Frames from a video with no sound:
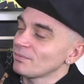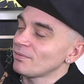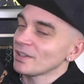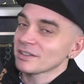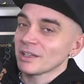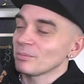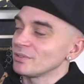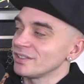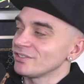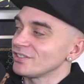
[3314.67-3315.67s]
fucked
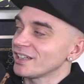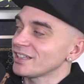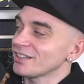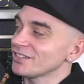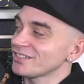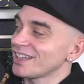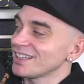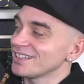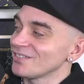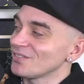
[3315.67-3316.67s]
up with this shit. They can't
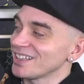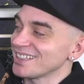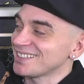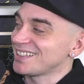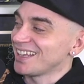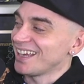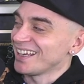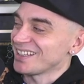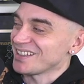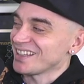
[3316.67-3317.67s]
stand well, the fact that it's and,